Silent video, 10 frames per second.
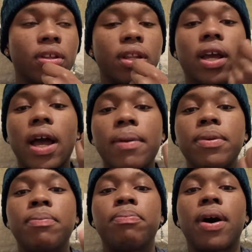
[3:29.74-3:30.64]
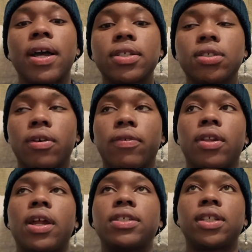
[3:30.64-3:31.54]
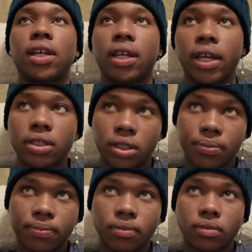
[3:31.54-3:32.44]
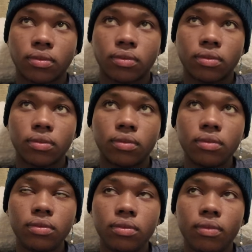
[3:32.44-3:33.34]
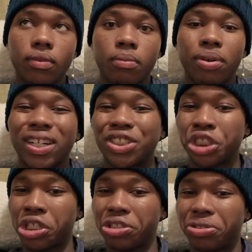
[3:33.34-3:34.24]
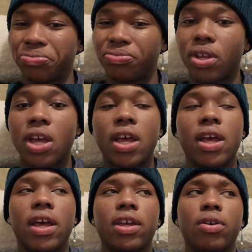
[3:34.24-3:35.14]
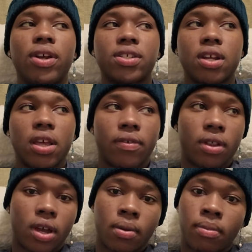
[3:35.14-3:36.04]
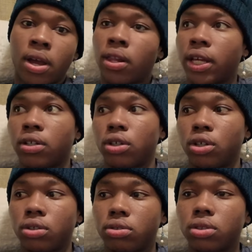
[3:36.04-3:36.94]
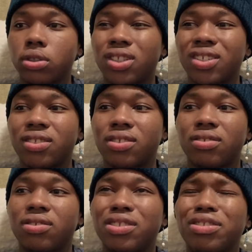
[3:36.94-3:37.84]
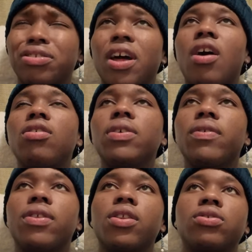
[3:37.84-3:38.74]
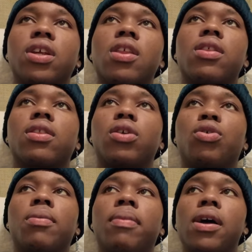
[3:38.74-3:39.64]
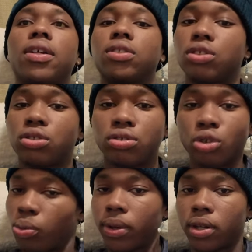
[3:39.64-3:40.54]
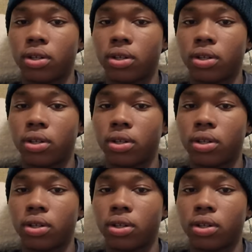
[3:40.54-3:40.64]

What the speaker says: like, I'd be buying stuff and then I second guess it. But I shouldn't. You know, it's not even like I'm buying, like, just, I don't even think there's anything that you could buy that's just stupid.